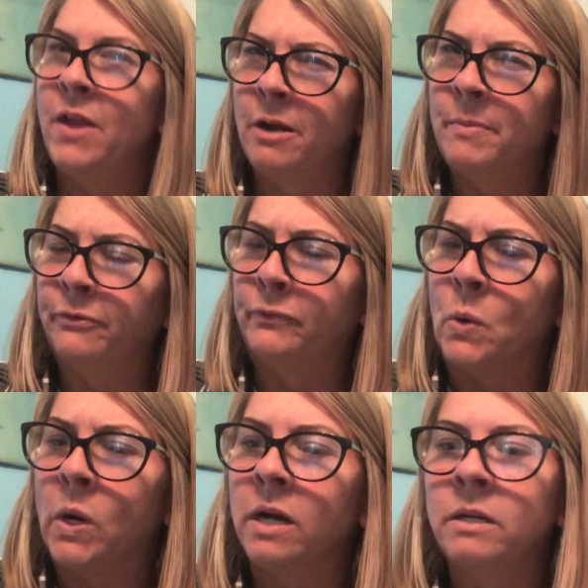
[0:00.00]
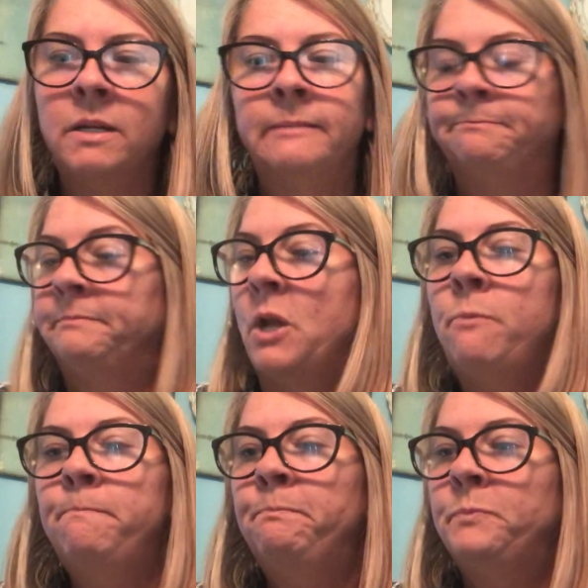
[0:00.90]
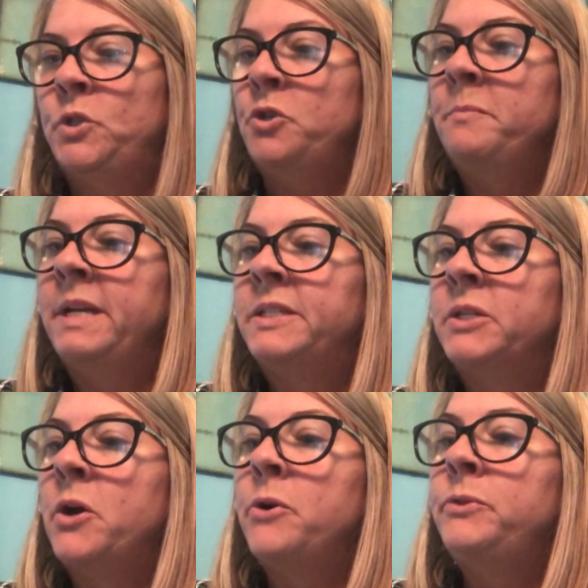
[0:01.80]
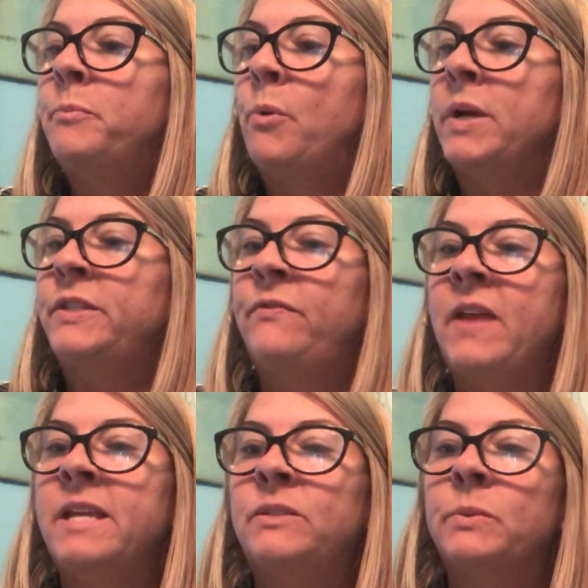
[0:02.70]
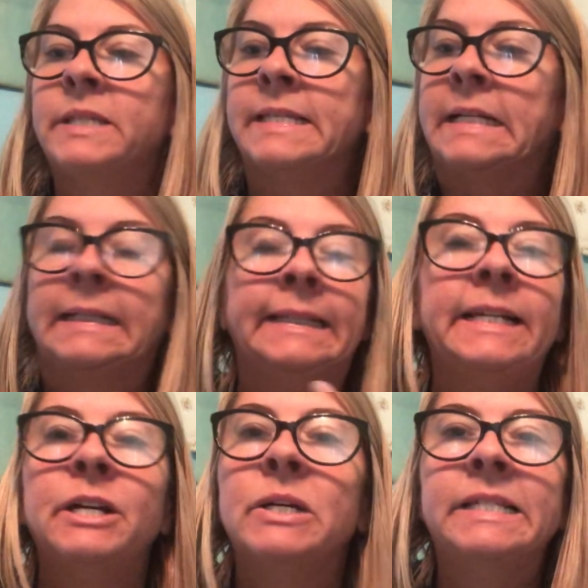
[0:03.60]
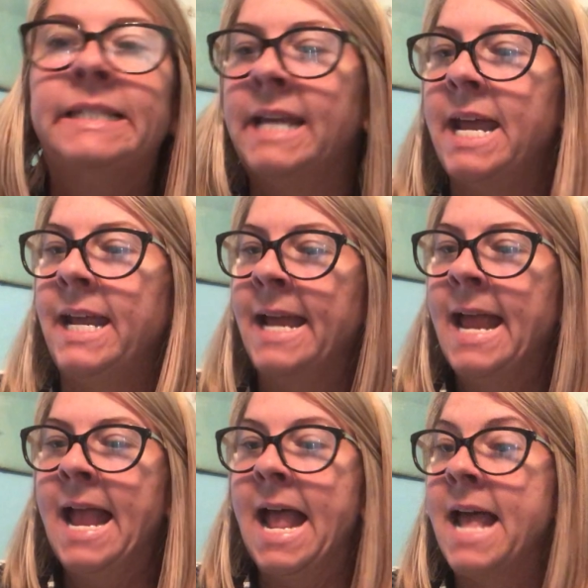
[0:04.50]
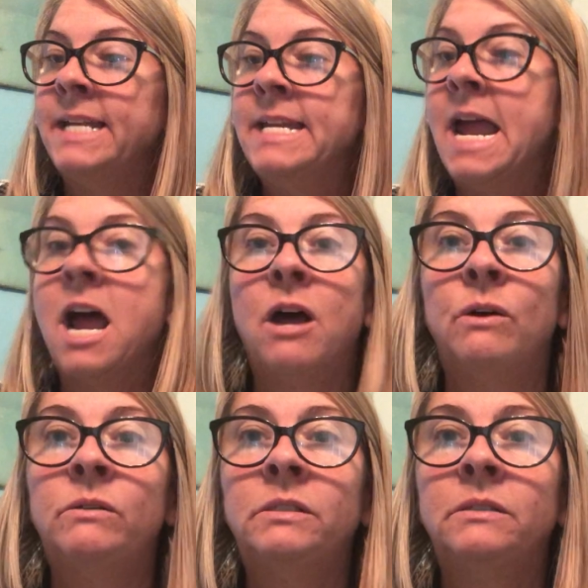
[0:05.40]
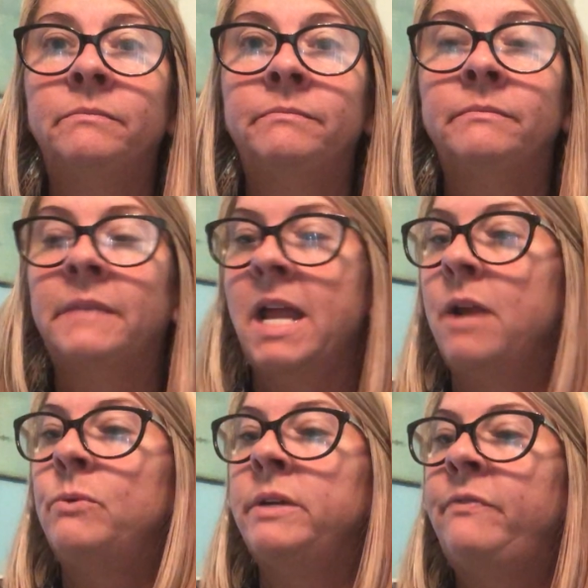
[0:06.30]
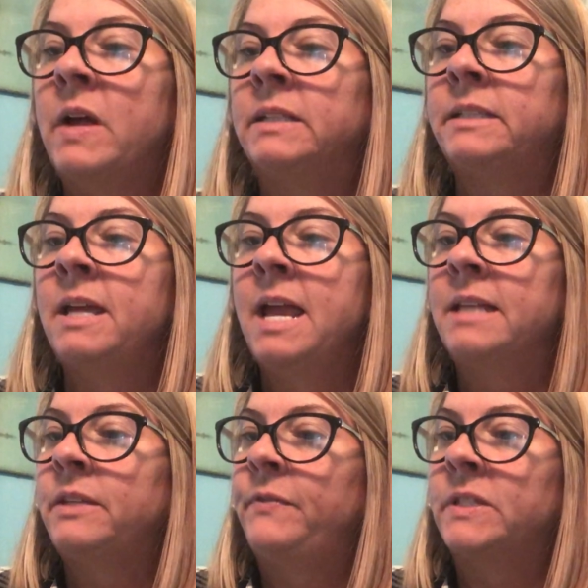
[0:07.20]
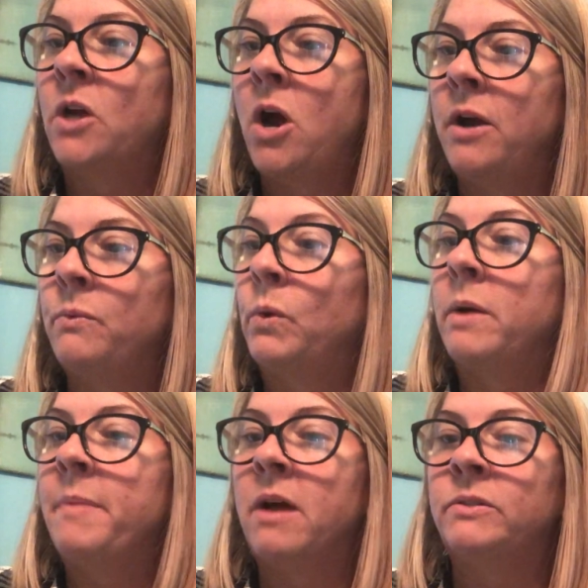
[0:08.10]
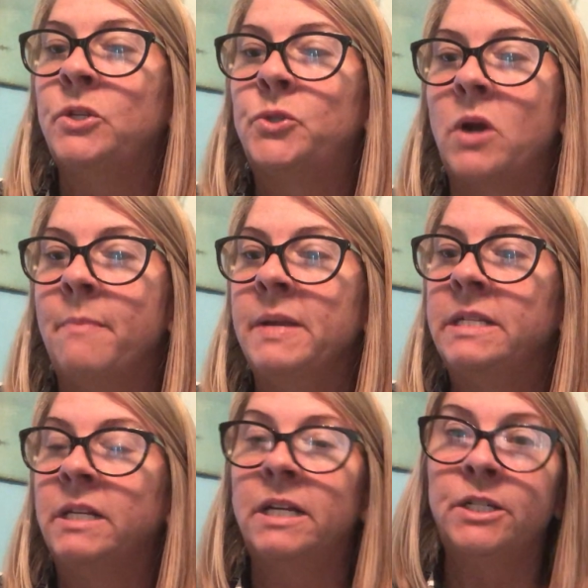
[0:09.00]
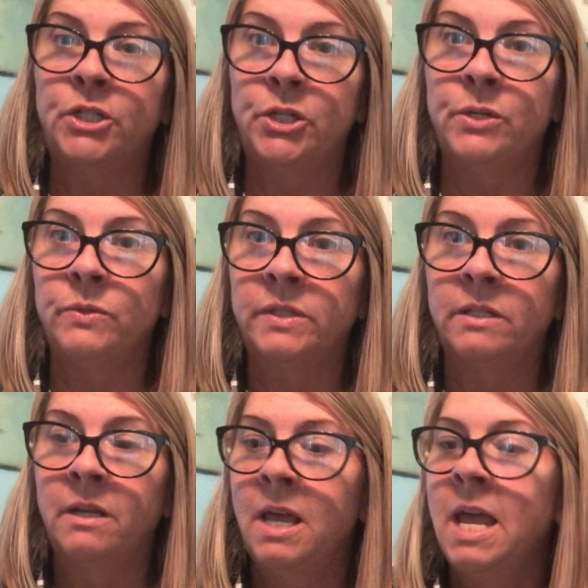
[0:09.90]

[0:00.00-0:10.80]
there before? Nope. 2 minutes ago, the boy's face was as clear as day. And now, Henry felt as if his heart were about to drop into his shoes.